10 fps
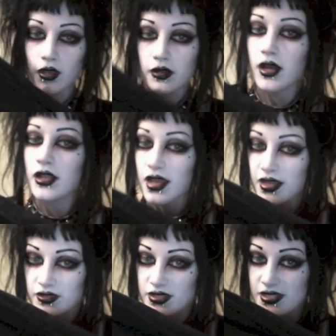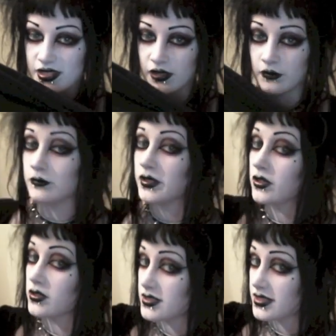And I like this thing
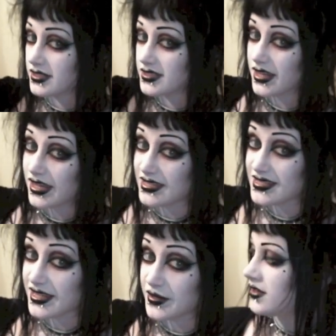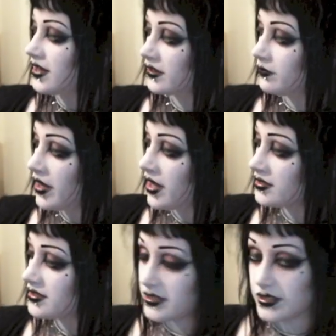because it's easy. Like my
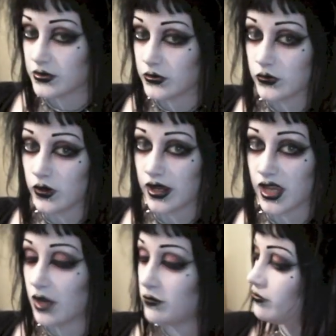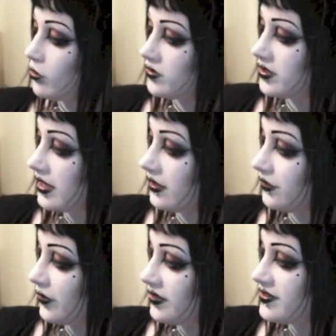answer to I can't be bothered getting
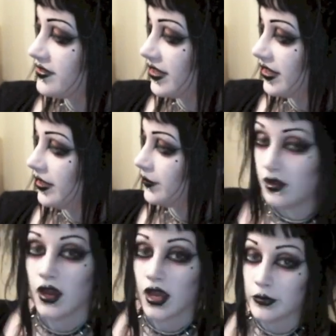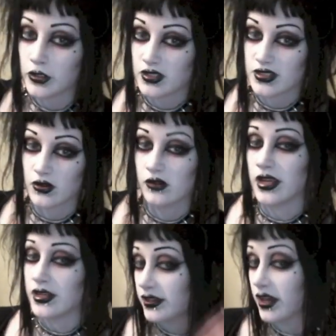dressed today, I put this on
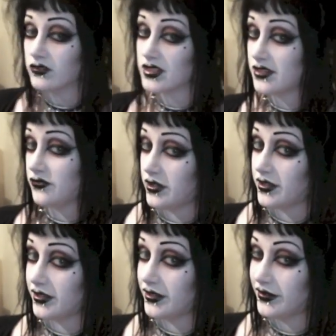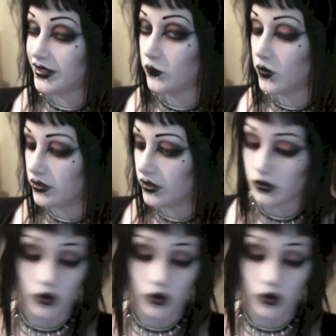and it covers everything in one go.